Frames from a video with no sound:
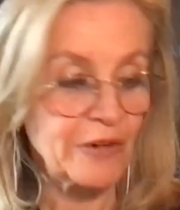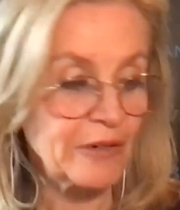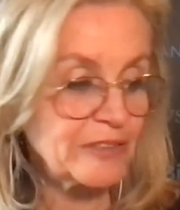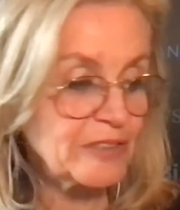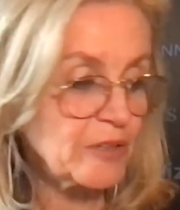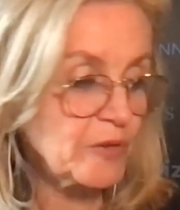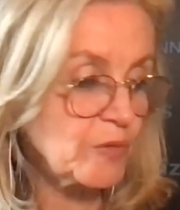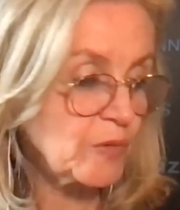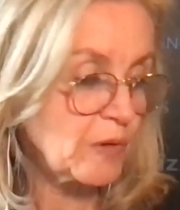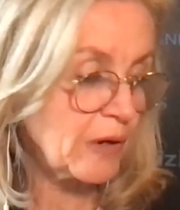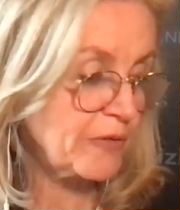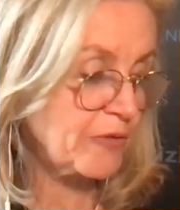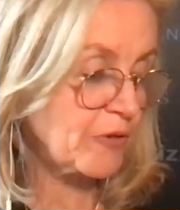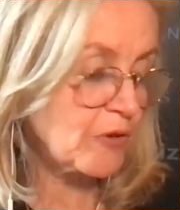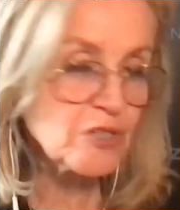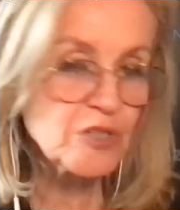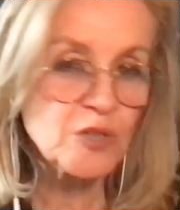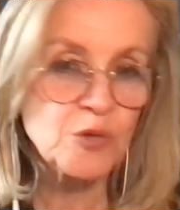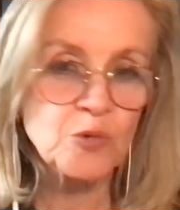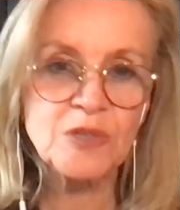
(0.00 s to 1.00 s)
So, uh,
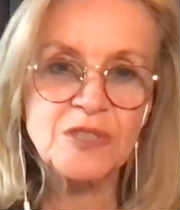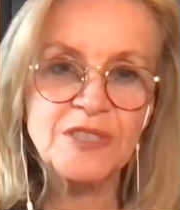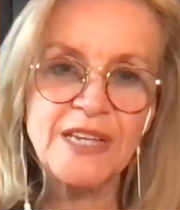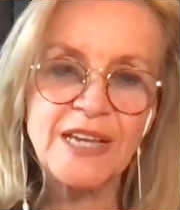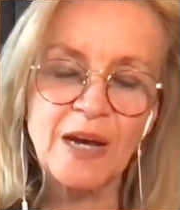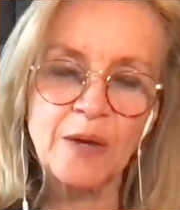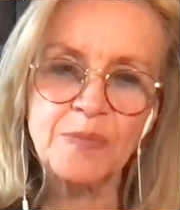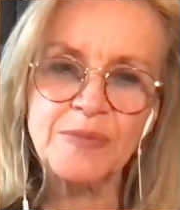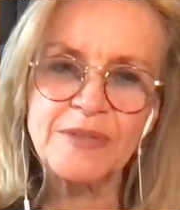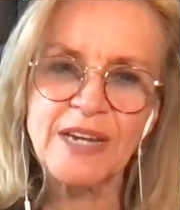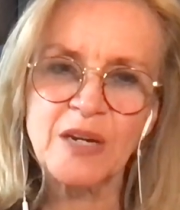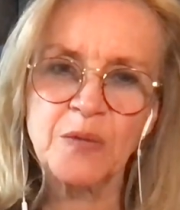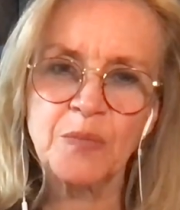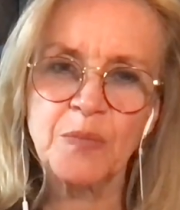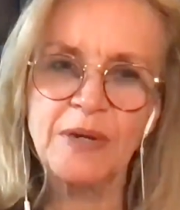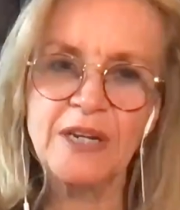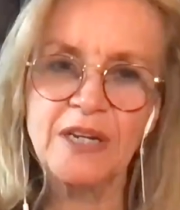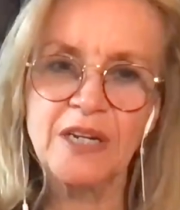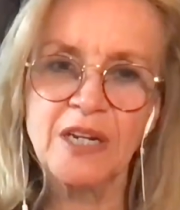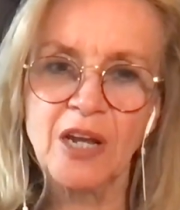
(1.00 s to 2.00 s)
what's the uptake
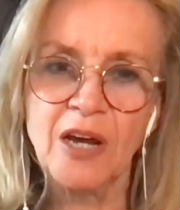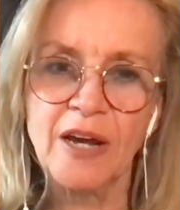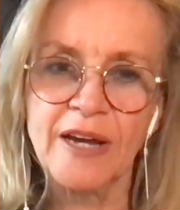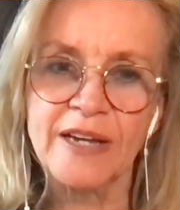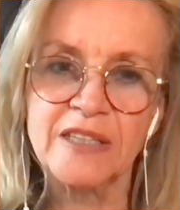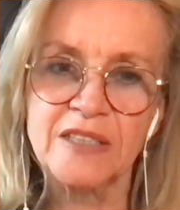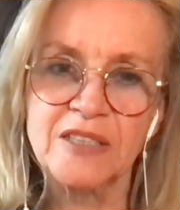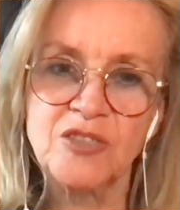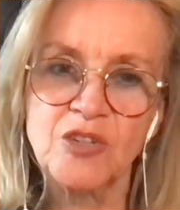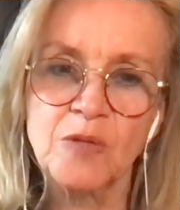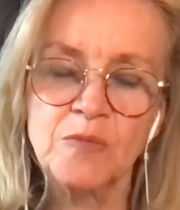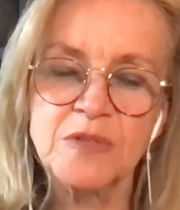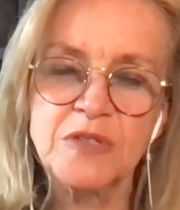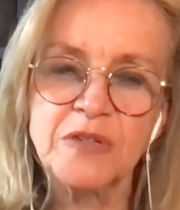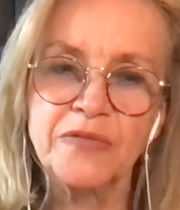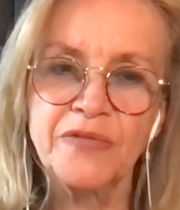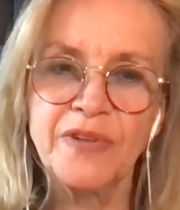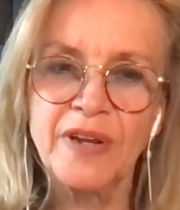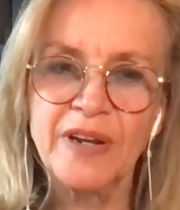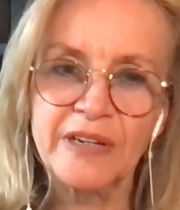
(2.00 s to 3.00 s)
been like in terms
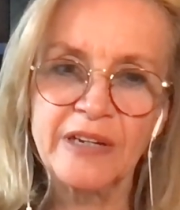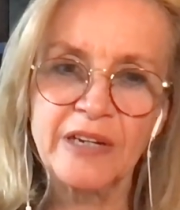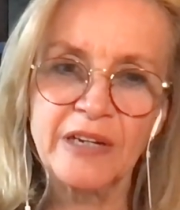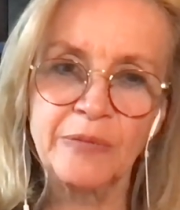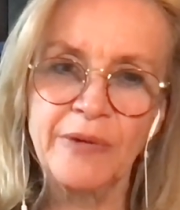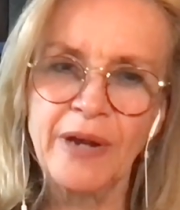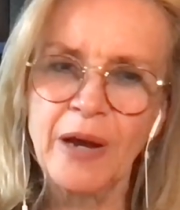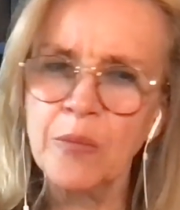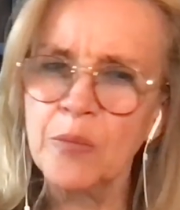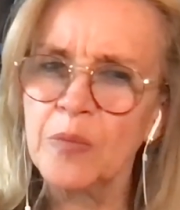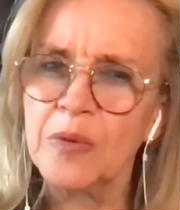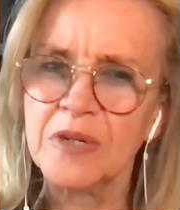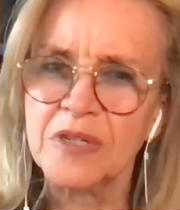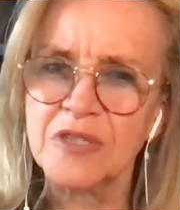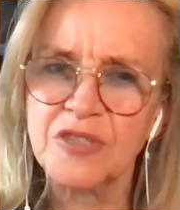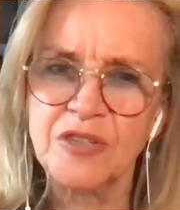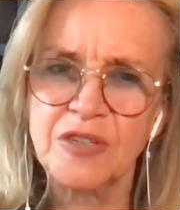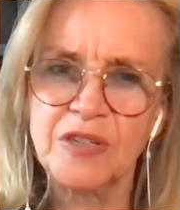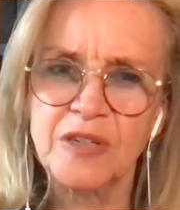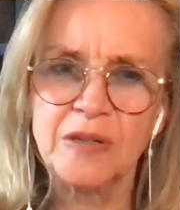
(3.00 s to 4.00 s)
of n-
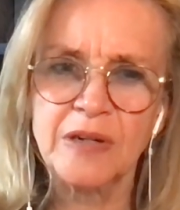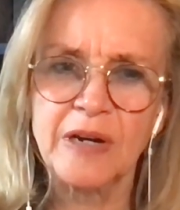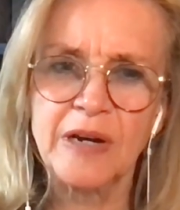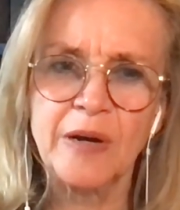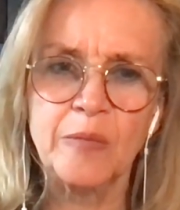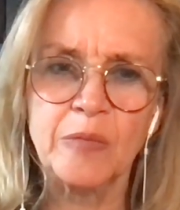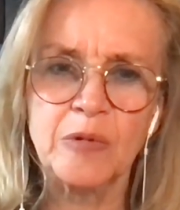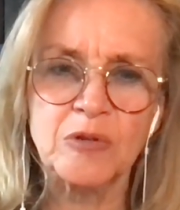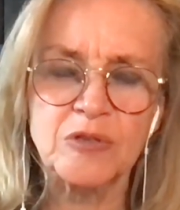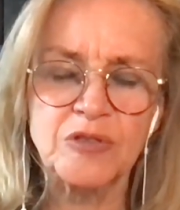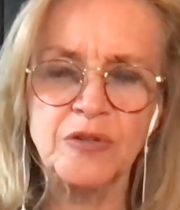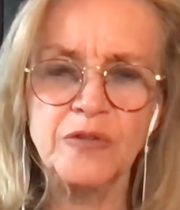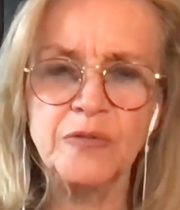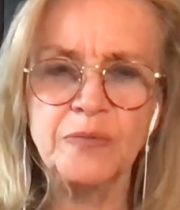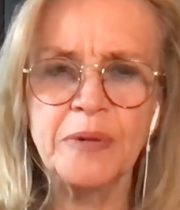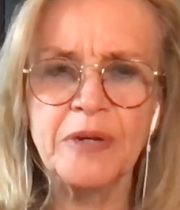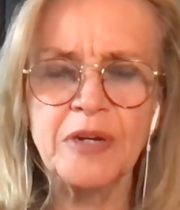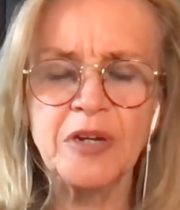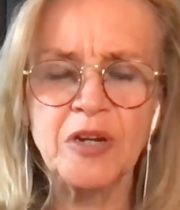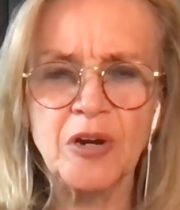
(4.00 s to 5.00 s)
numbers? You know, because um,
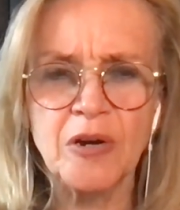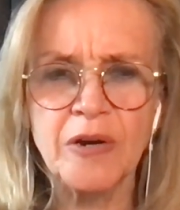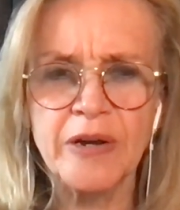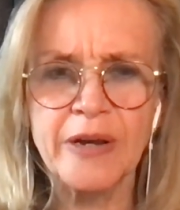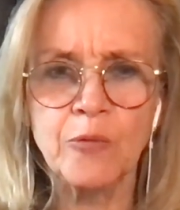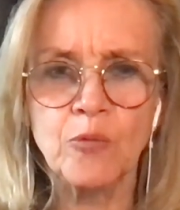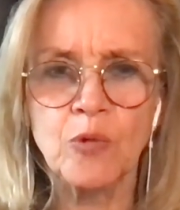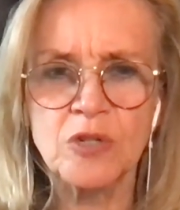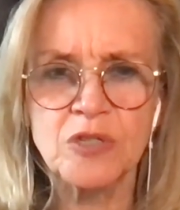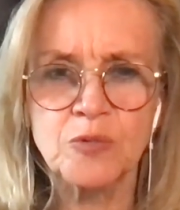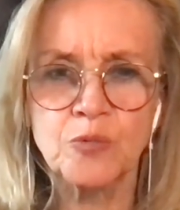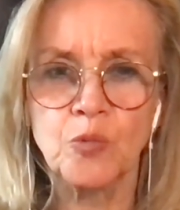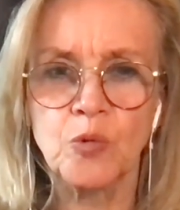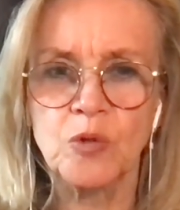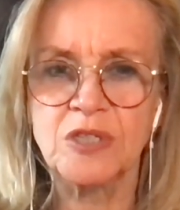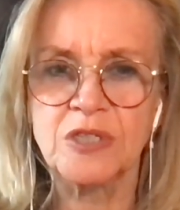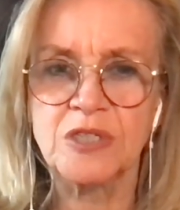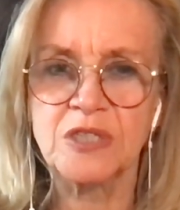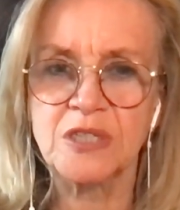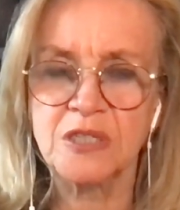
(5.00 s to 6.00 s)
you've been going, what
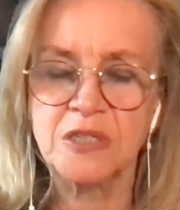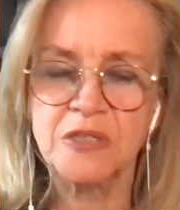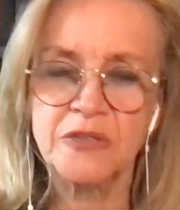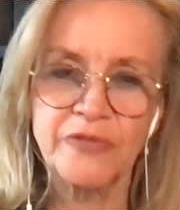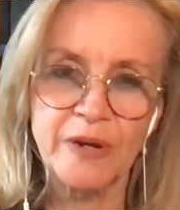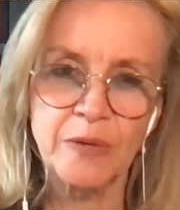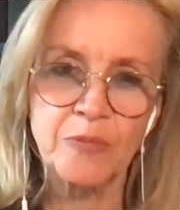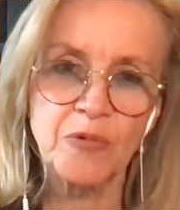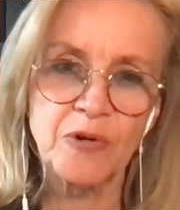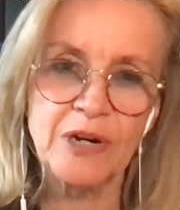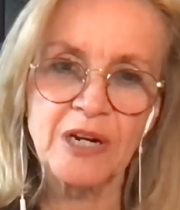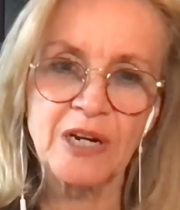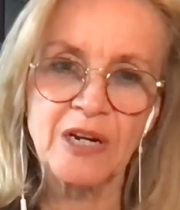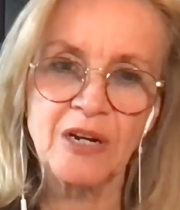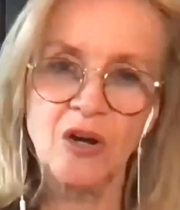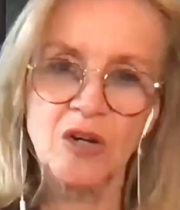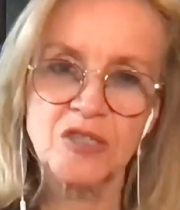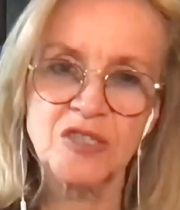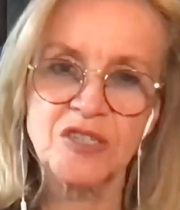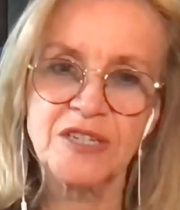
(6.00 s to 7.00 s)
was it, since February
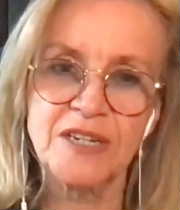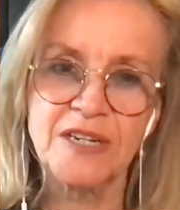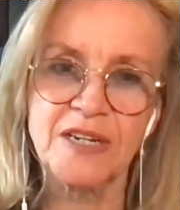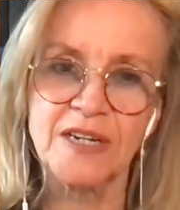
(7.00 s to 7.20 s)
last